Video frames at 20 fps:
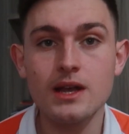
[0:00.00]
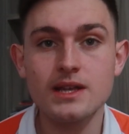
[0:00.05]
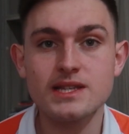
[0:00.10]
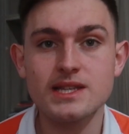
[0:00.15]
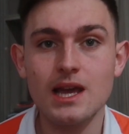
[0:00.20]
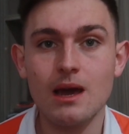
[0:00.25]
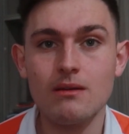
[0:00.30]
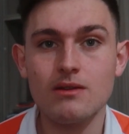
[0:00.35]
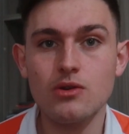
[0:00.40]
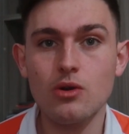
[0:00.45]

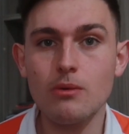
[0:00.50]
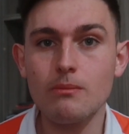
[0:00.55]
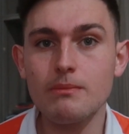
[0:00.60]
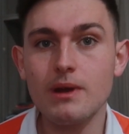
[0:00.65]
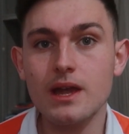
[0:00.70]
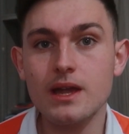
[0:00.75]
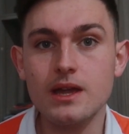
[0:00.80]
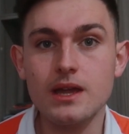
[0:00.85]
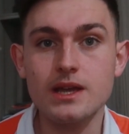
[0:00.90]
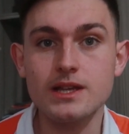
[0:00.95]
Sam
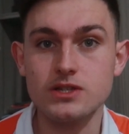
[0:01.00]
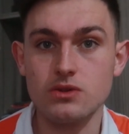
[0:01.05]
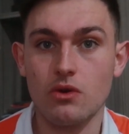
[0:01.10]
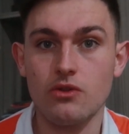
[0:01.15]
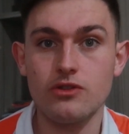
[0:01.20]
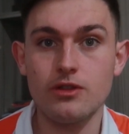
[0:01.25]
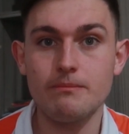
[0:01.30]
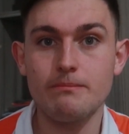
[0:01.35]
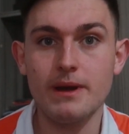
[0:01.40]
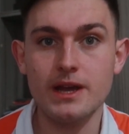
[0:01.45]
Nombe is
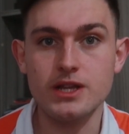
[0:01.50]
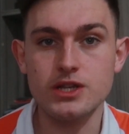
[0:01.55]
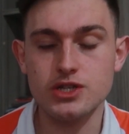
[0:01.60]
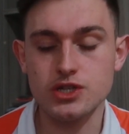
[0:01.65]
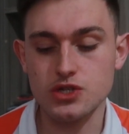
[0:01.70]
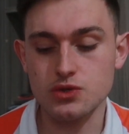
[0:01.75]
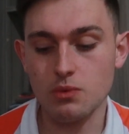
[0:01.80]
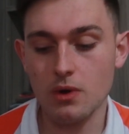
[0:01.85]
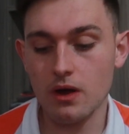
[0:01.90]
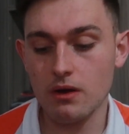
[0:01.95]
on the
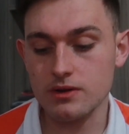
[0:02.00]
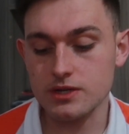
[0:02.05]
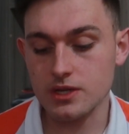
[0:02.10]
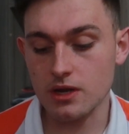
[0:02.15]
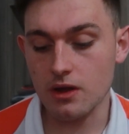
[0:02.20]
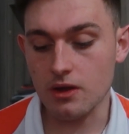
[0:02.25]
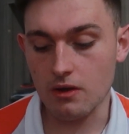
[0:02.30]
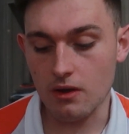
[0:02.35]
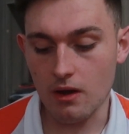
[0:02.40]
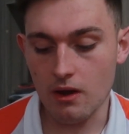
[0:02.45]
bench as well,
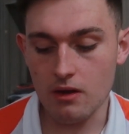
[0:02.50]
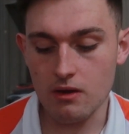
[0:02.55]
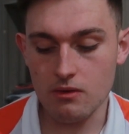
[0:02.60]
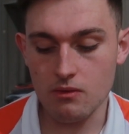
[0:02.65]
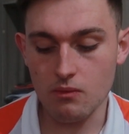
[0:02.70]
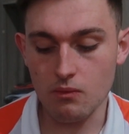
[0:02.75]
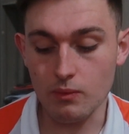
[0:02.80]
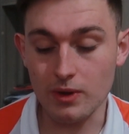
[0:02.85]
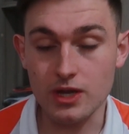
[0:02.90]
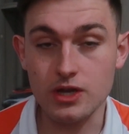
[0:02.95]
so
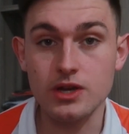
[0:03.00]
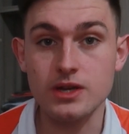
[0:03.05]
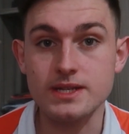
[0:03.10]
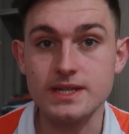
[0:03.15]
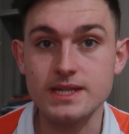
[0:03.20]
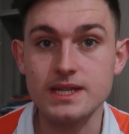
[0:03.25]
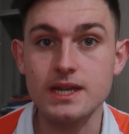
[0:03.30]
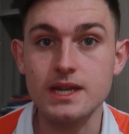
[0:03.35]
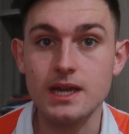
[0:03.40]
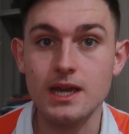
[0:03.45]
we could
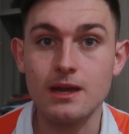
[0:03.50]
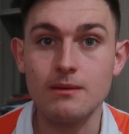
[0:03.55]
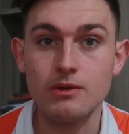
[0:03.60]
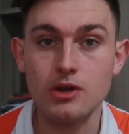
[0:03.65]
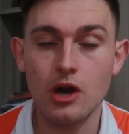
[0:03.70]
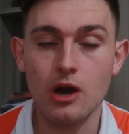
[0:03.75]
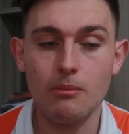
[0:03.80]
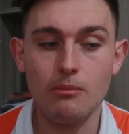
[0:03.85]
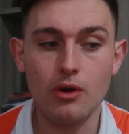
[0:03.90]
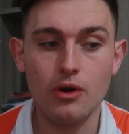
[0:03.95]
see him
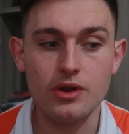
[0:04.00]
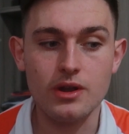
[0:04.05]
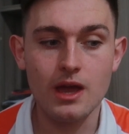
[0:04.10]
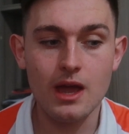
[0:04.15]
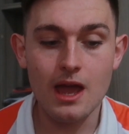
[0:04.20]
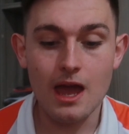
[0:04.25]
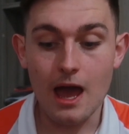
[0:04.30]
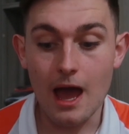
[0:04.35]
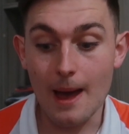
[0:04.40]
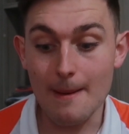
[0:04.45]
come on
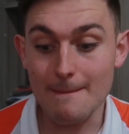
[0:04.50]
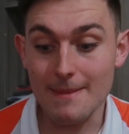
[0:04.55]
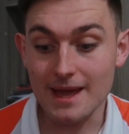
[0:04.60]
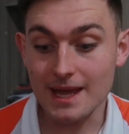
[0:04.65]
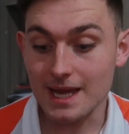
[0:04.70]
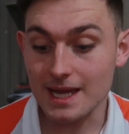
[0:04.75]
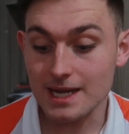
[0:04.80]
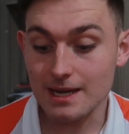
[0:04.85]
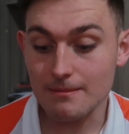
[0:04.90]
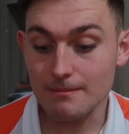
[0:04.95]
and
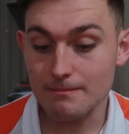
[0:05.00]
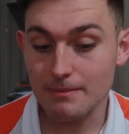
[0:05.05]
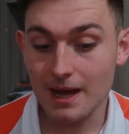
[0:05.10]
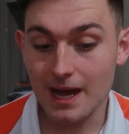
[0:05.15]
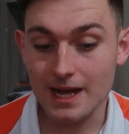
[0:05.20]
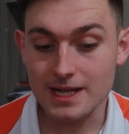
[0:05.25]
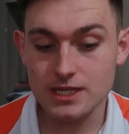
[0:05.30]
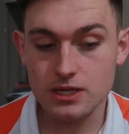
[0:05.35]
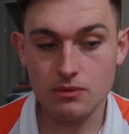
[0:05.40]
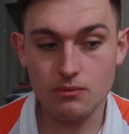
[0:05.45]
make an
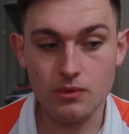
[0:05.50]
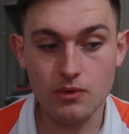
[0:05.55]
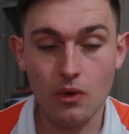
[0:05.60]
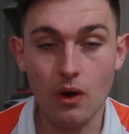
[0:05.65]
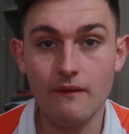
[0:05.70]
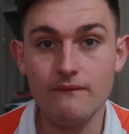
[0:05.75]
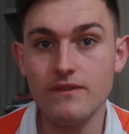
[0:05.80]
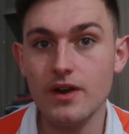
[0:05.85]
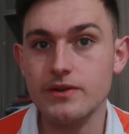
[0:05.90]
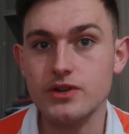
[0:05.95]
impact. We've
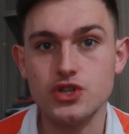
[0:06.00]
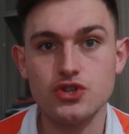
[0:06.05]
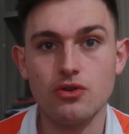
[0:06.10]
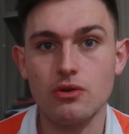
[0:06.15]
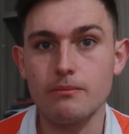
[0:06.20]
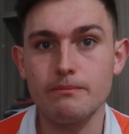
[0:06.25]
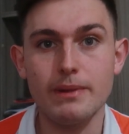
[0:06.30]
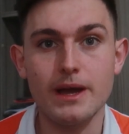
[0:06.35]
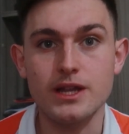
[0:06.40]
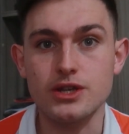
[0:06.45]
got a very
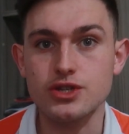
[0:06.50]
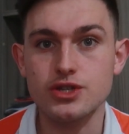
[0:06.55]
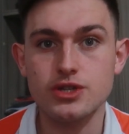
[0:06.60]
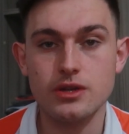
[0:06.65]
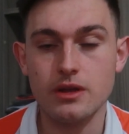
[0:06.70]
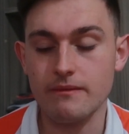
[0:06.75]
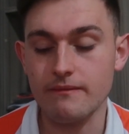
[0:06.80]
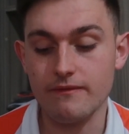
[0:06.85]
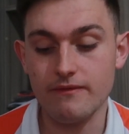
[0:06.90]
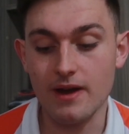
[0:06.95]
strong
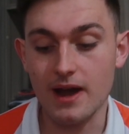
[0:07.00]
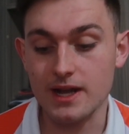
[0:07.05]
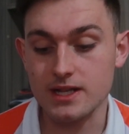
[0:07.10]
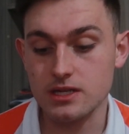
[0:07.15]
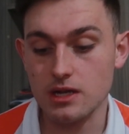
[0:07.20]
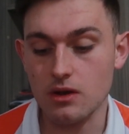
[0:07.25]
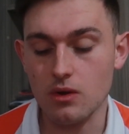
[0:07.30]
bench, in fact.